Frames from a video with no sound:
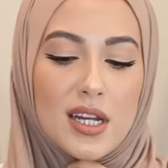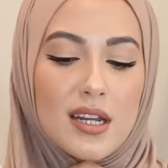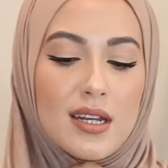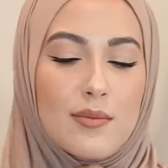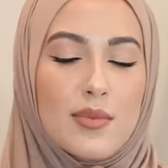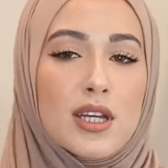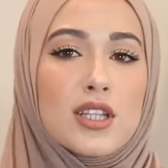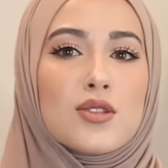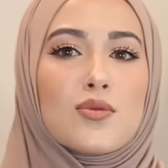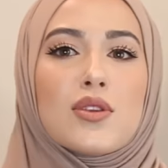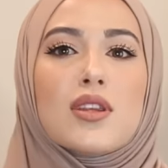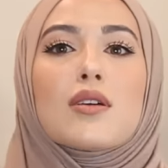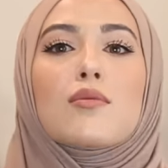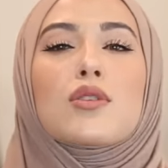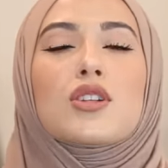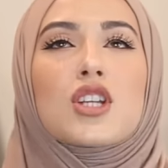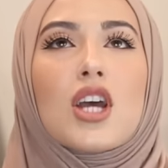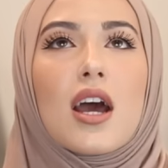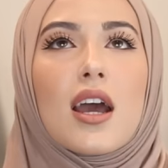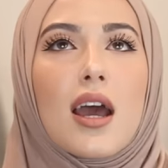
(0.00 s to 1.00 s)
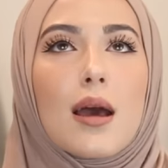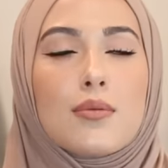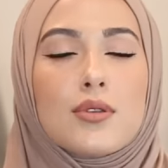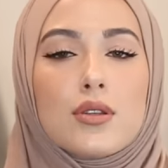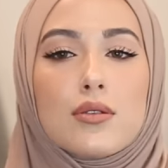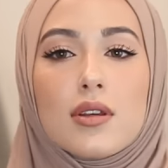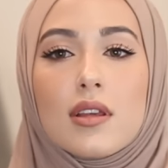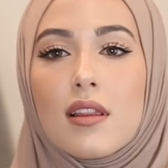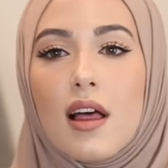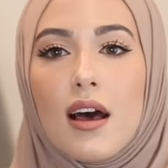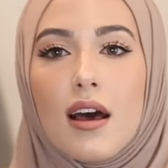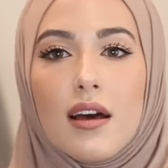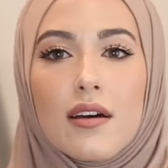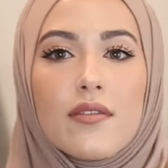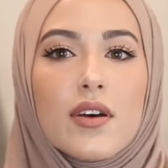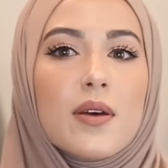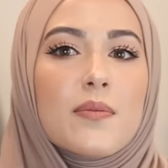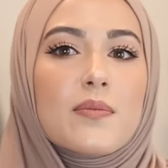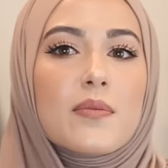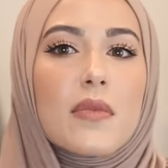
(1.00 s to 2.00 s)
any pins with it, which I absolutely
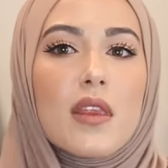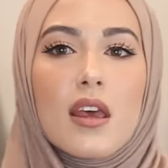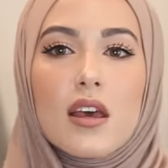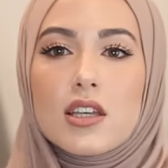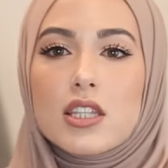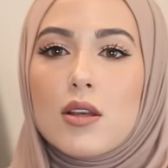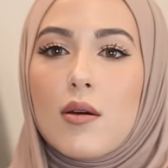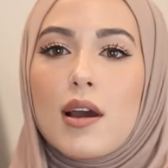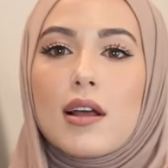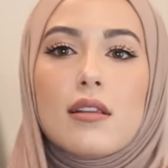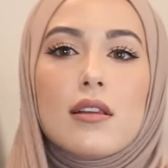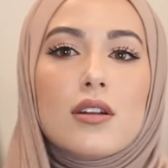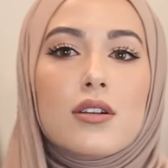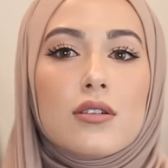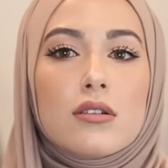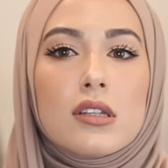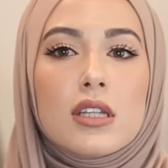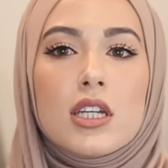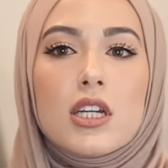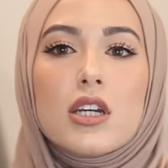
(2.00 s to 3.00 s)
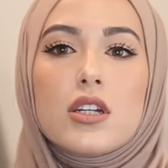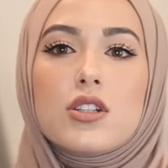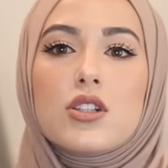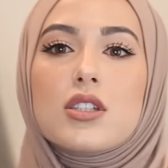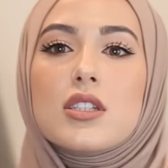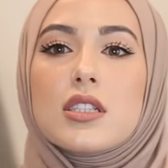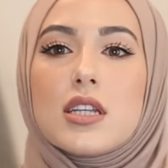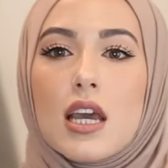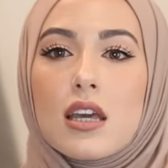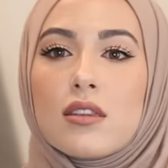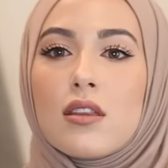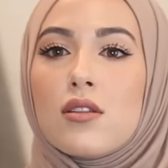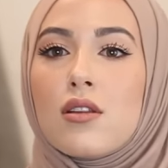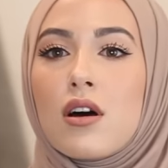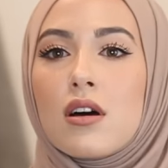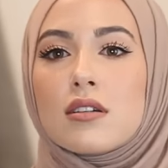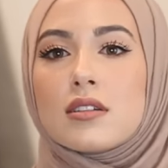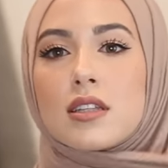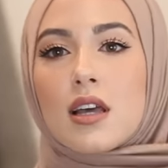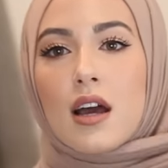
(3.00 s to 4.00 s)
love. So I literally just take the
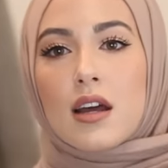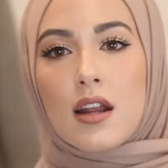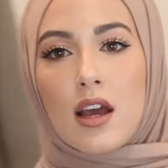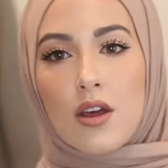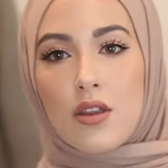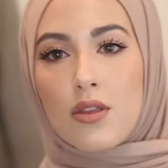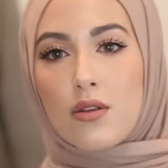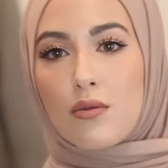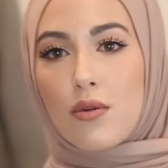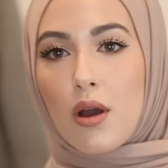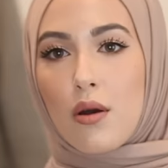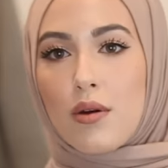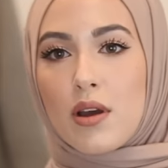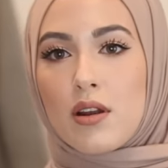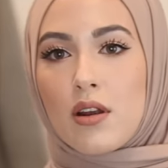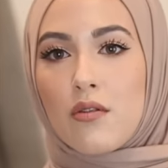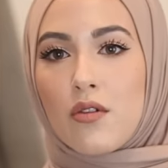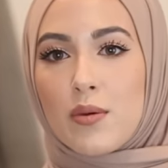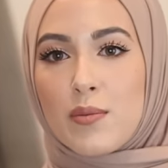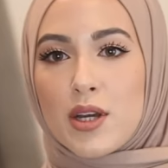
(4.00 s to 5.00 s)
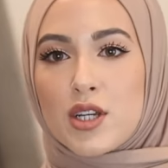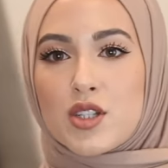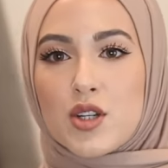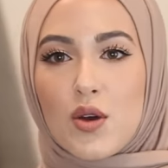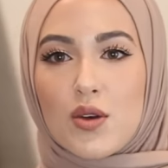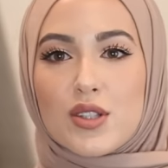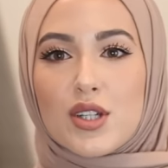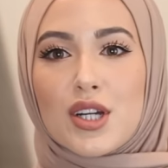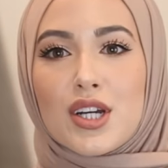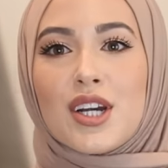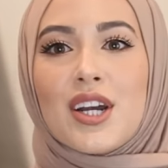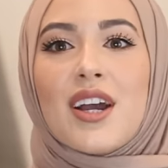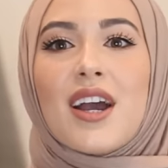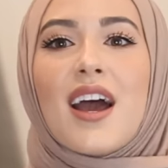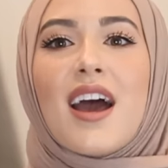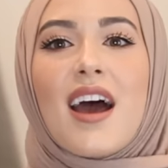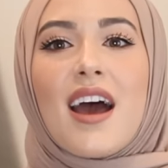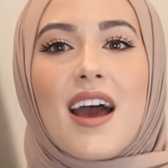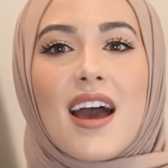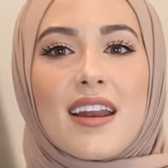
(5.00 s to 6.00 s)
long side, I throw it over my shoulder,
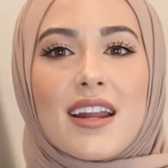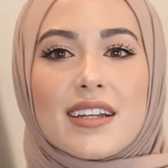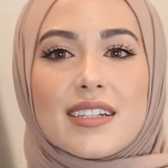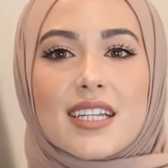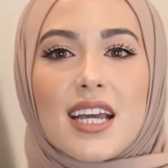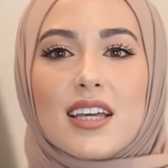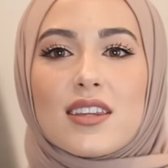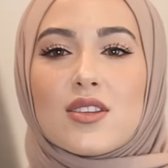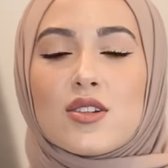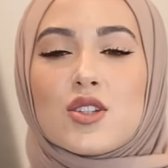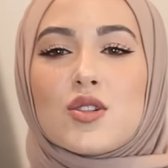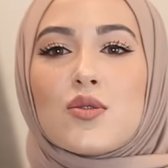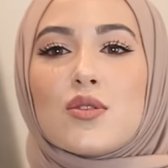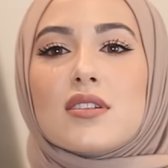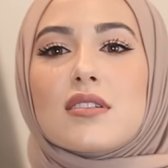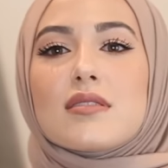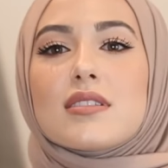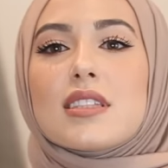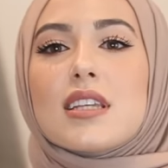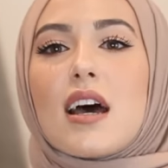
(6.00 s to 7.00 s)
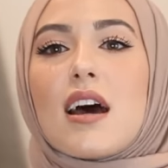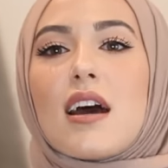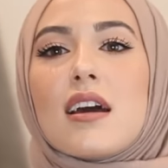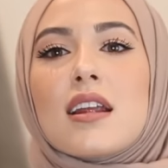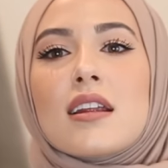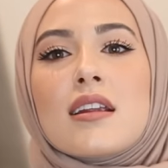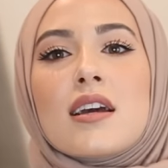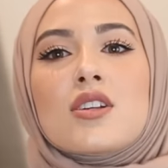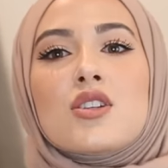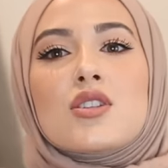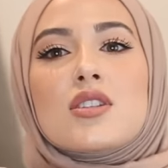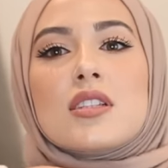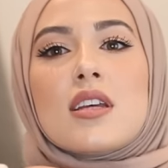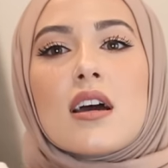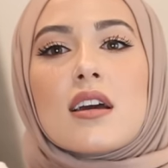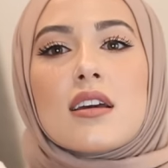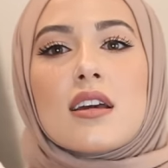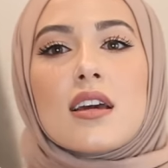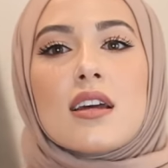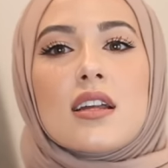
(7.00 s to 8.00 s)
and I take the short side and I just
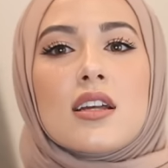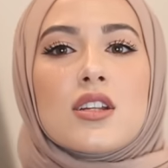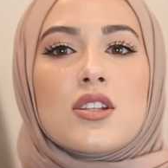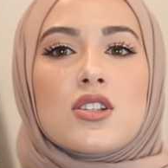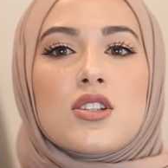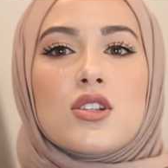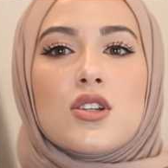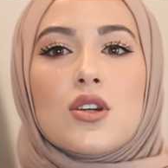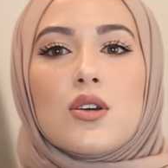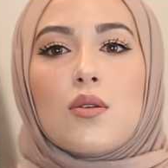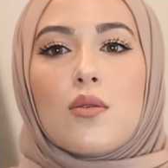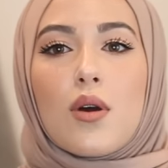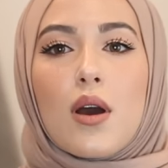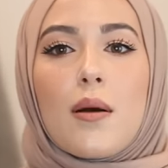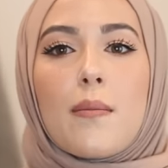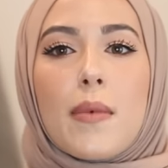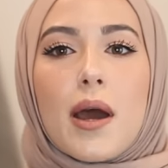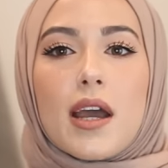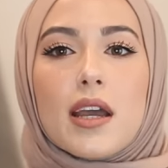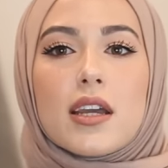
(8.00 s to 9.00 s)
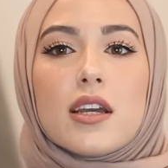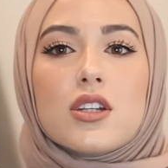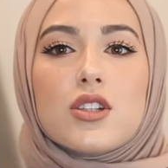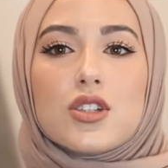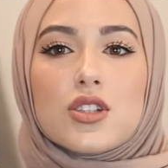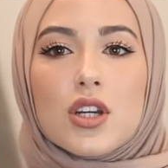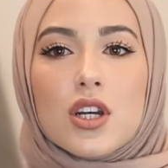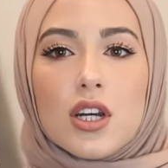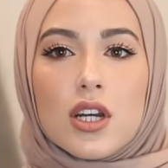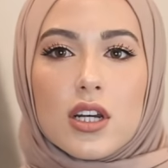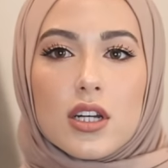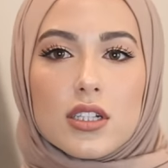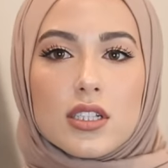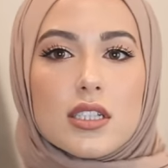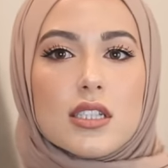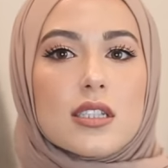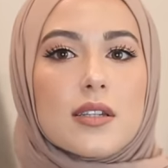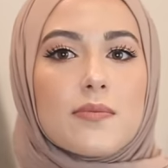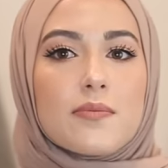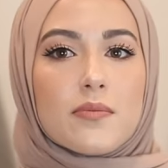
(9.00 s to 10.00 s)
tuck it into my
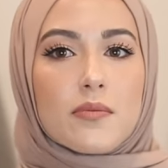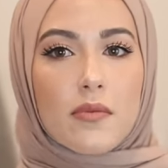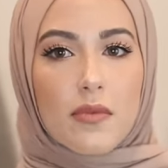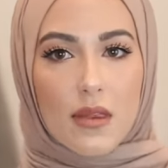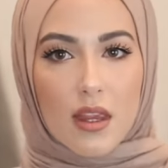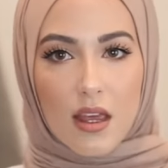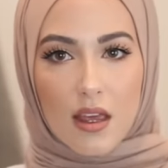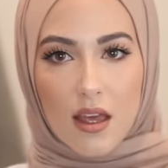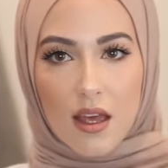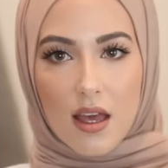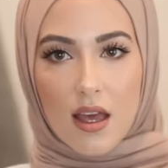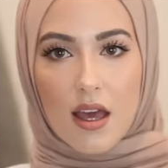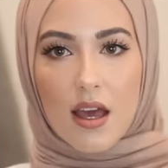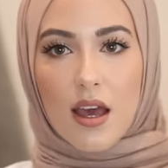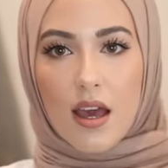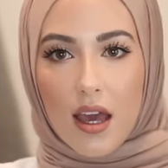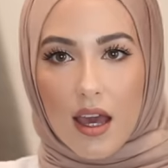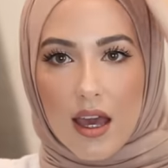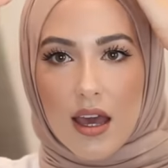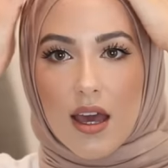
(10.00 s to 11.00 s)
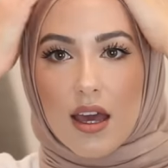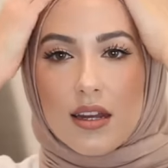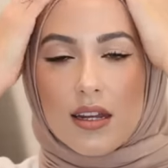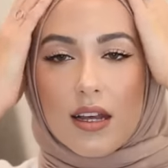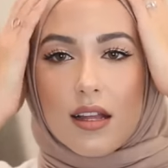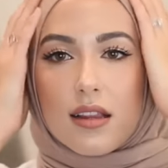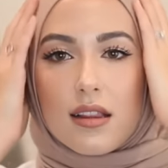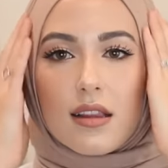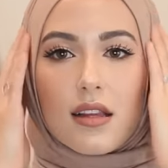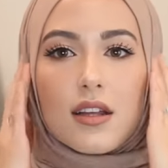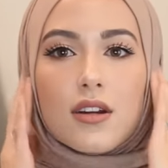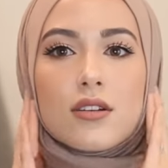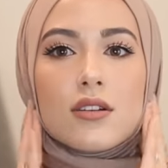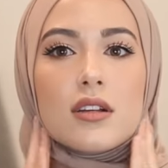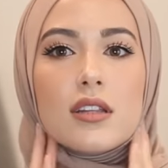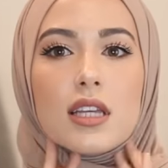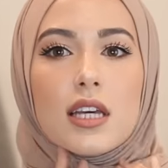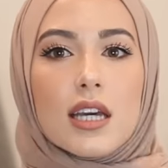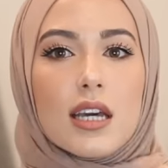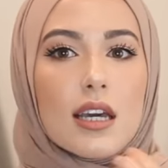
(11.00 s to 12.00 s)
shirt. And
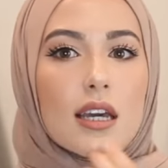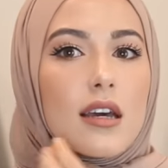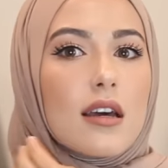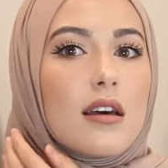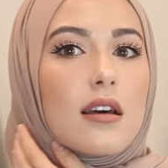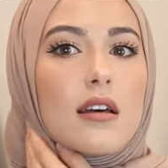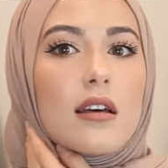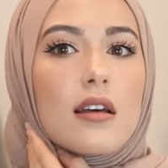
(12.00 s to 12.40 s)
literally